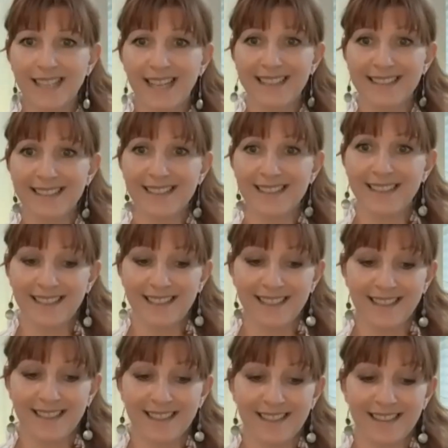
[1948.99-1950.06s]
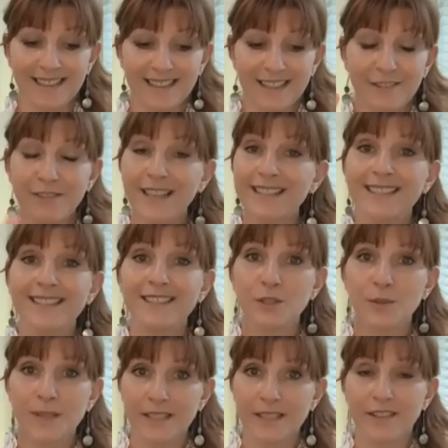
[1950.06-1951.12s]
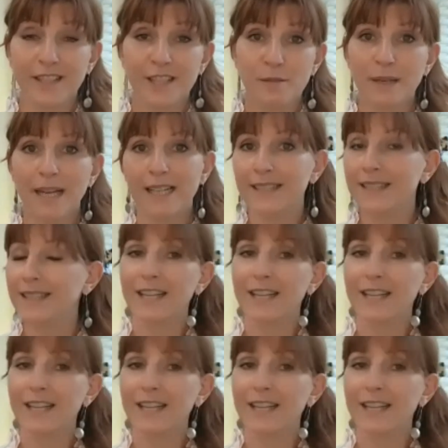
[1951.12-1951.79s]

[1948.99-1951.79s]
And if I didn't do anything about it,